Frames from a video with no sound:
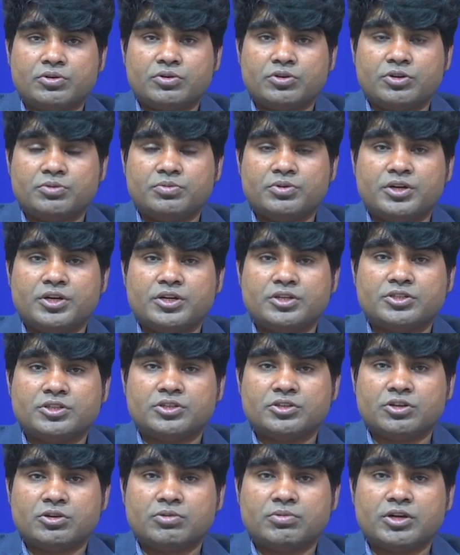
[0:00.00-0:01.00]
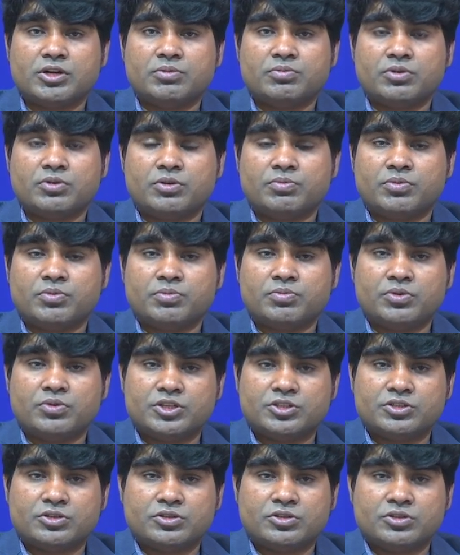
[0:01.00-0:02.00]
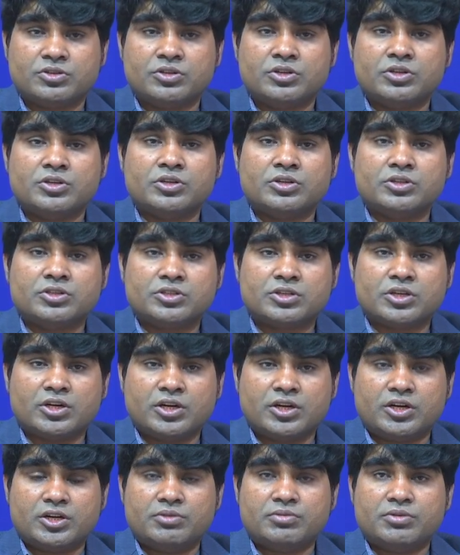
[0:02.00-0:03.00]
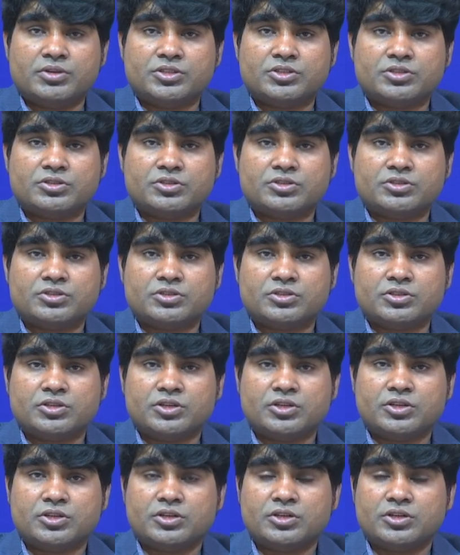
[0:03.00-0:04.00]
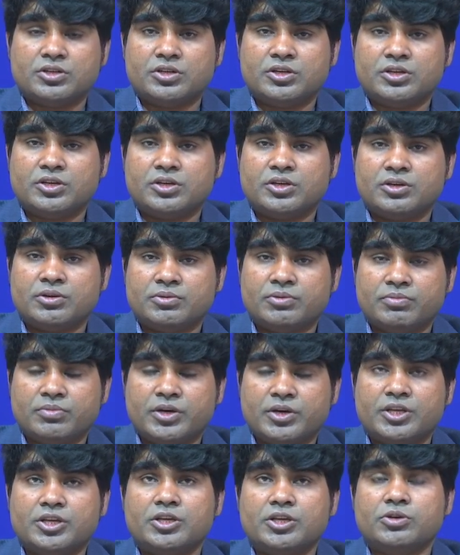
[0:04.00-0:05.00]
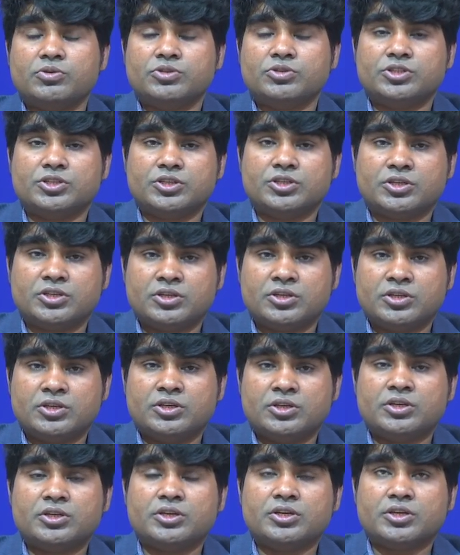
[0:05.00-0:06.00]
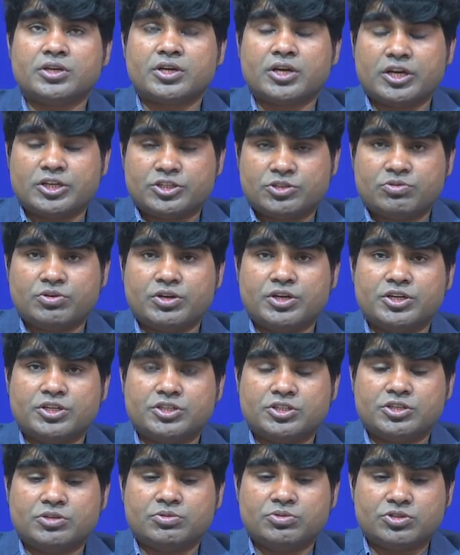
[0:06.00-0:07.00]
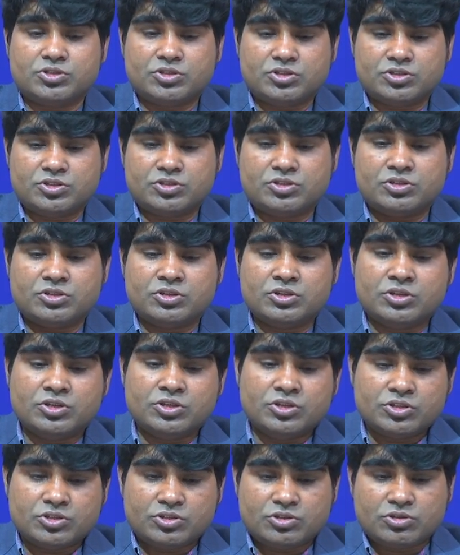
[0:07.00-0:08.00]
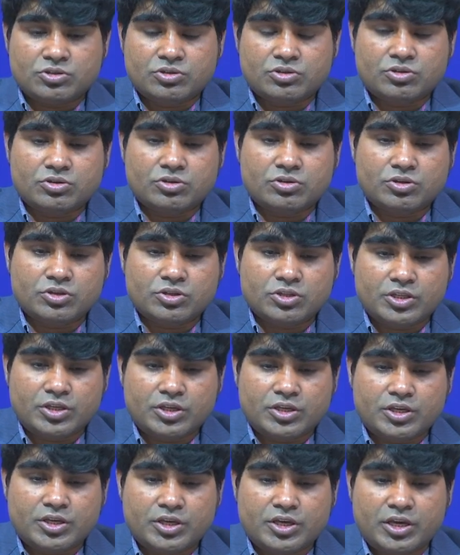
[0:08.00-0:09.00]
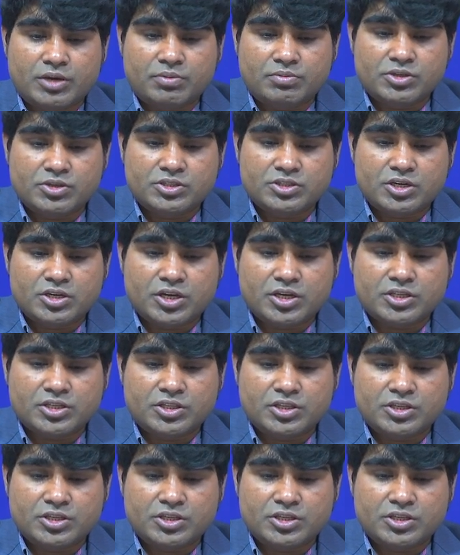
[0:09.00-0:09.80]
confidence interval for population standard deviations and by using a chi-square distributions. So, the game is like